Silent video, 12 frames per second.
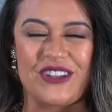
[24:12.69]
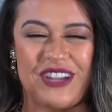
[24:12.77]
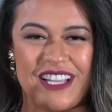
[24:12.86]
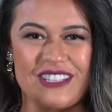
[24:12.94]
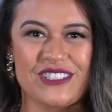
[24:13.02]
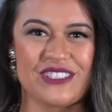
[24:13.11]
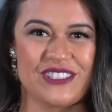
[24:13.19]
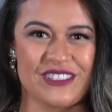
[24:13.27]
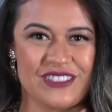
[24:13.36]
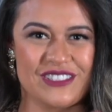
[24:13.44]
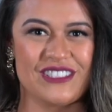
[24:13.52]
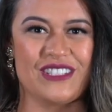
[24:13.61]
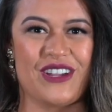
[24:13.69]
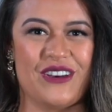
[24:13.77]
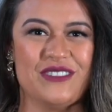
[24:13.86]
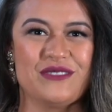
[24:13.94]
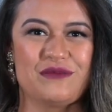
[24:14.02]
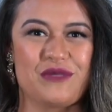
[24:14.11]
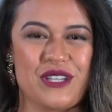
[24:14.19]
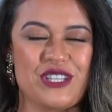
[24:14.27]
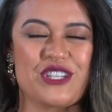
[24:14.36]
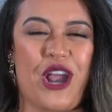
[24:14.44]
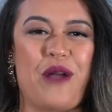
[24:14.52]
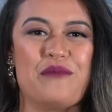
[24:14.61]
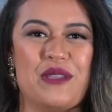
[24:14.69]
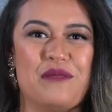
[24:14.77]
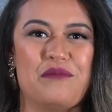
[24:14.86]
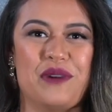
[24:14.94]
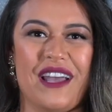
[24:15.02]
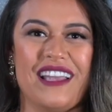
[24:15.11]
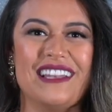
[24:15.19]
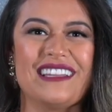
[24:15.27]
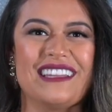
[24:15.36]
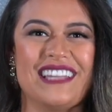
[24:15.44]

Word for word: Their English is, pretty choppy. But